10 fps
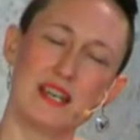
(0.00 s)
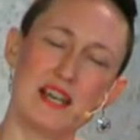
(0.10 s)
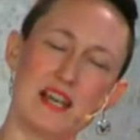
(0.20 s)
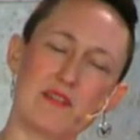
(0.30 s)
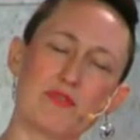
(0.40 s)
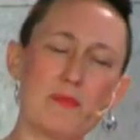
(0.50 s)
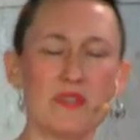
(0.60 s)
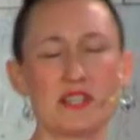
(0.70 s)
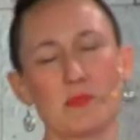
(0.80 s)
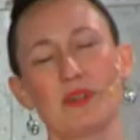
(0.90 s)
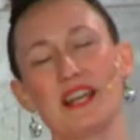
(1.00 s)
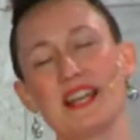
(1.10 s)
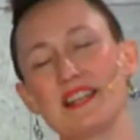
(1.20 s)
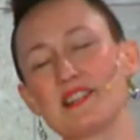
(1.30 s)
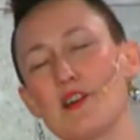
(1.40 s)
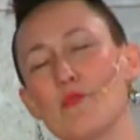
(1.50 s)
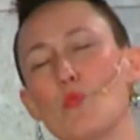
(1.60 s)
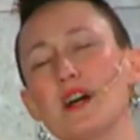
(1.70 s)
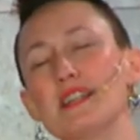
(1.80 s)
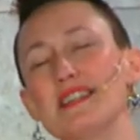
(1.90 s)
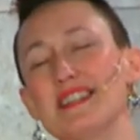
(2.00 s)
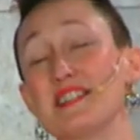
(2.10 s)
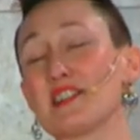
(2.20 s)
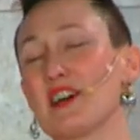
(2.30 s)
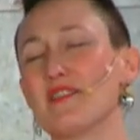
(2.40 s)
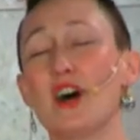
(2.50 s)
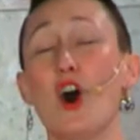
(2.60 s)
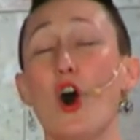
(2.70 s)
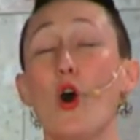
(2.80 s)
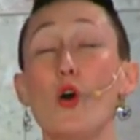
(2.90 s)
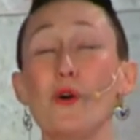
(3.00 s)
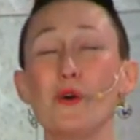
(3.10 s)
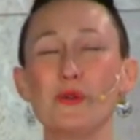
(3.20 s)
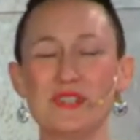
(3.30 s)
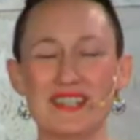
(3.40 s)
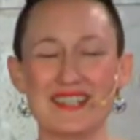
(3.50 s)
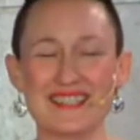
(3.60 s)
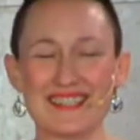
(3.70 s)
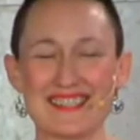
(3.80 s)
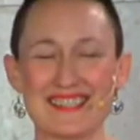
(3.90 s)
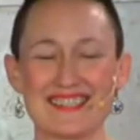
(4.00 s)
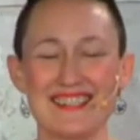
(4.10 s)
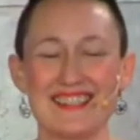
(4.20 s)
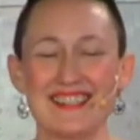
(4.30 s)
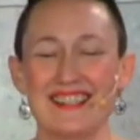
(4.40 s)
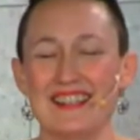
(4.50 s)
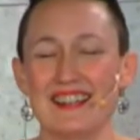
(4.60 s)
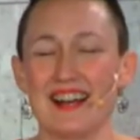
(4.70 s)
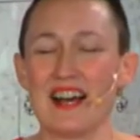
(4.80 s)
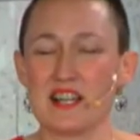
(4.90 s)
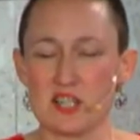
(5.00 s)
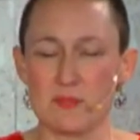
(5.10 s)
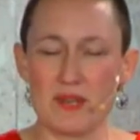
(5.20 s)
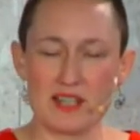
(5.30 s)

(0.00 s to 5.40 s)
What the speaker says: And from this place of oneness, of wholeness, I speak